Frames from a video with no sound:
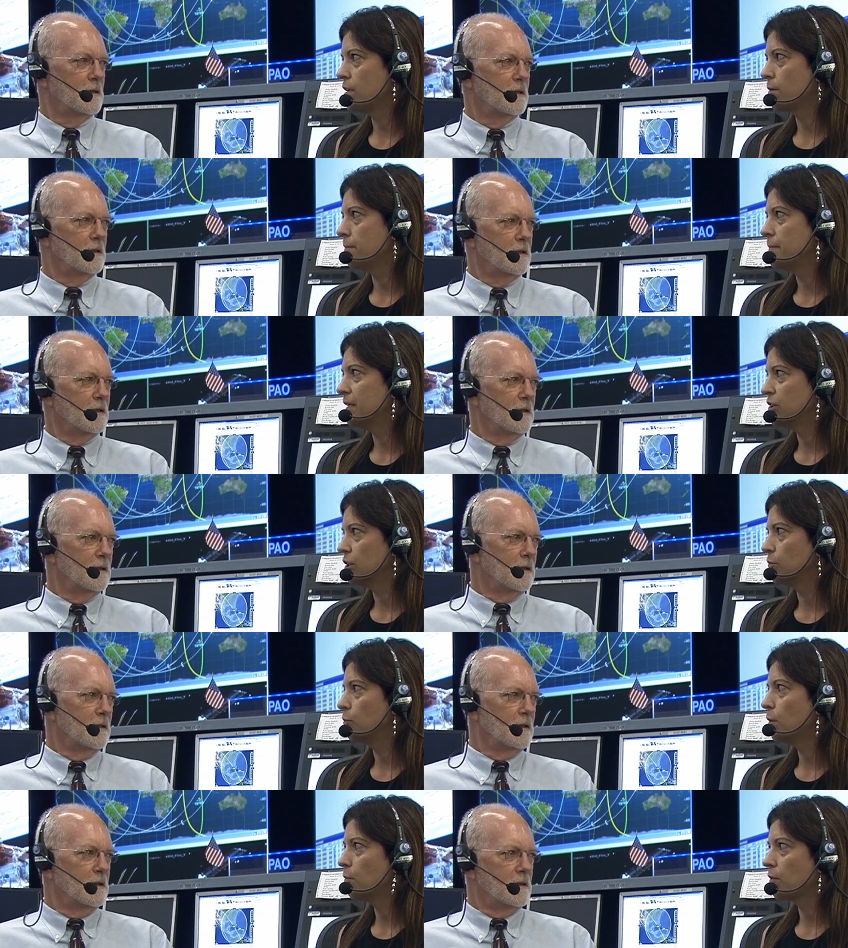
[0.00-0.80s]
Speaker 1: year
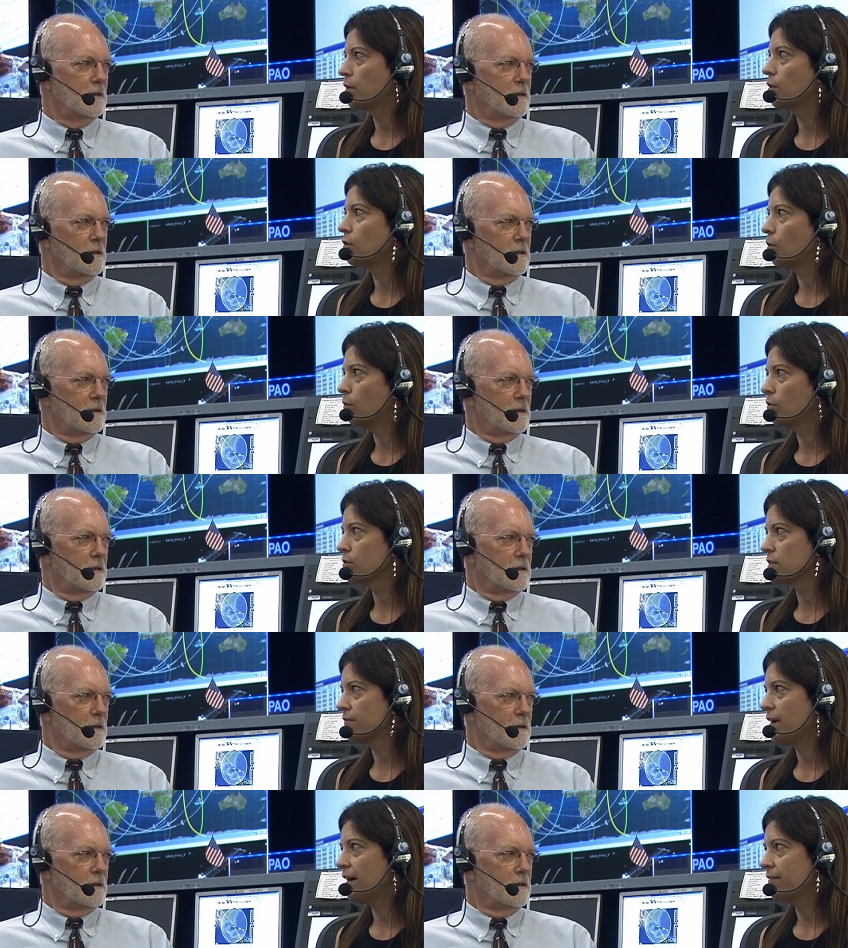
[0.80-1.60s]
mission. What were the
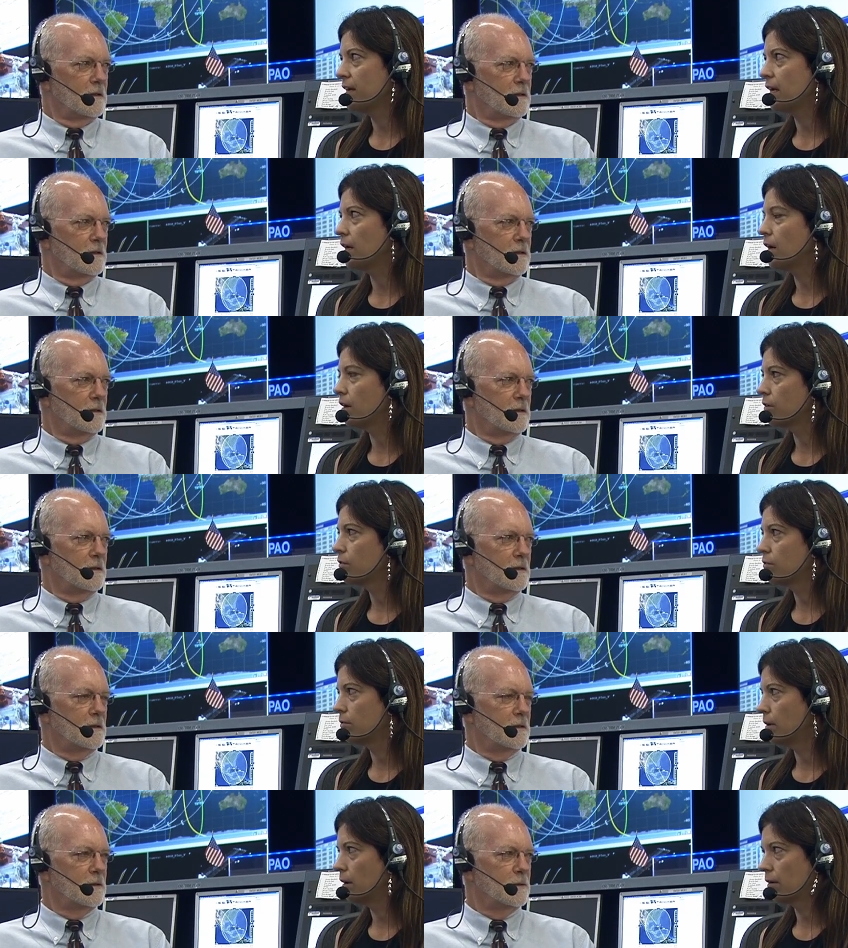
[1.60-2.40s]
goals of having a,
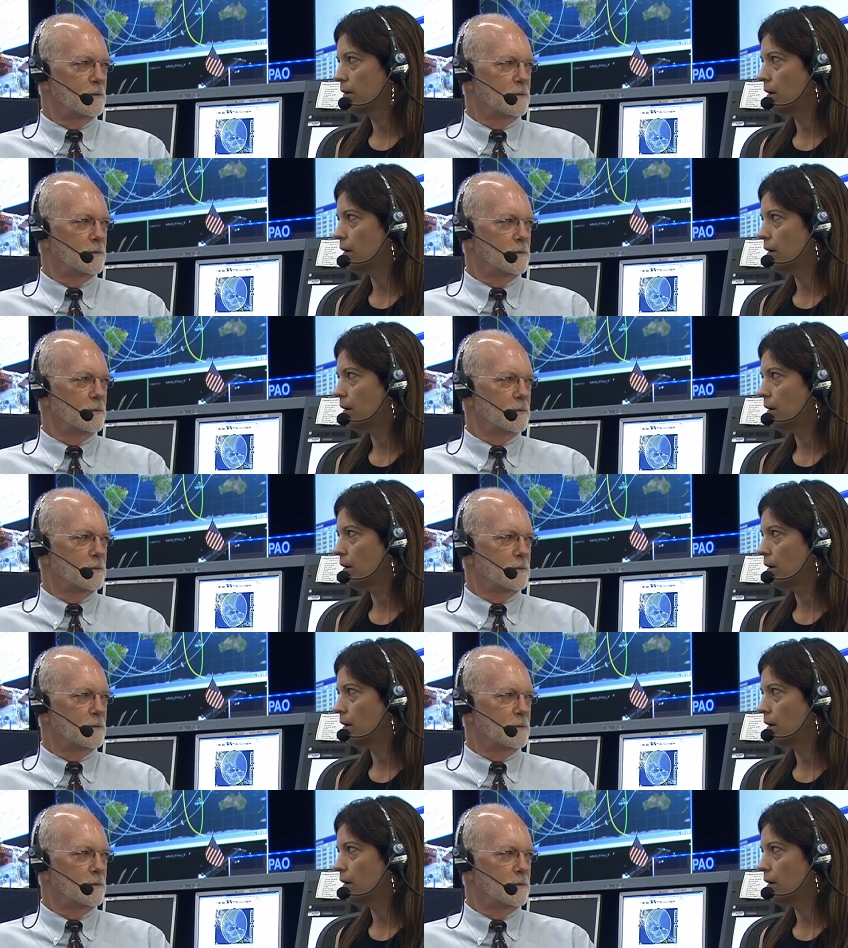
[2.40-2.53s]
a